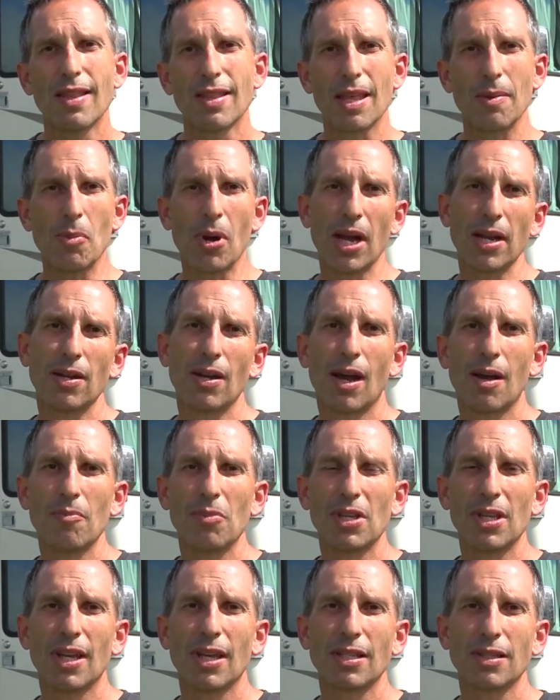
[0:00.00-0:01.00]
they might not
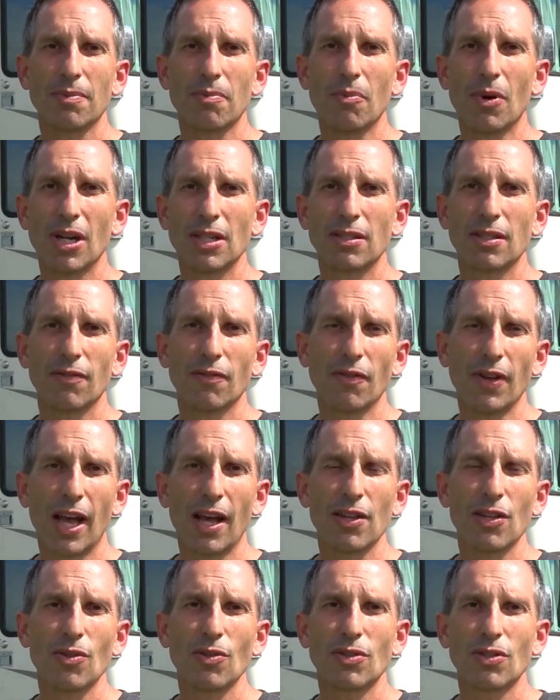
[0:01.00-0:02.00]
be as much
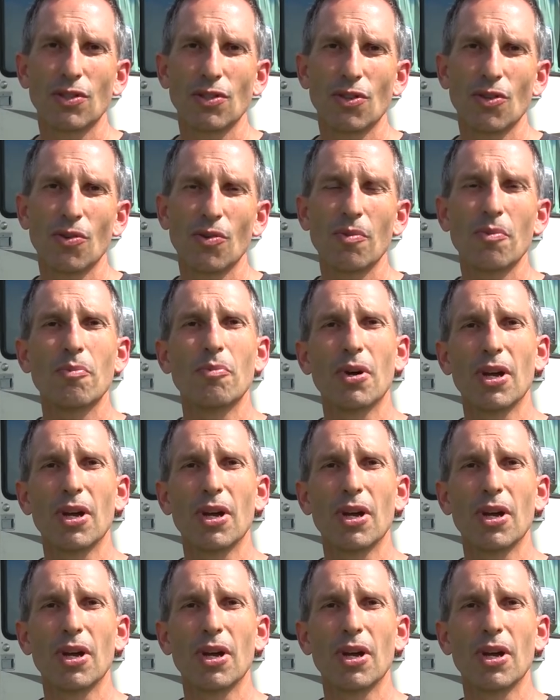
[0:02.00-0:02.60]
value to you.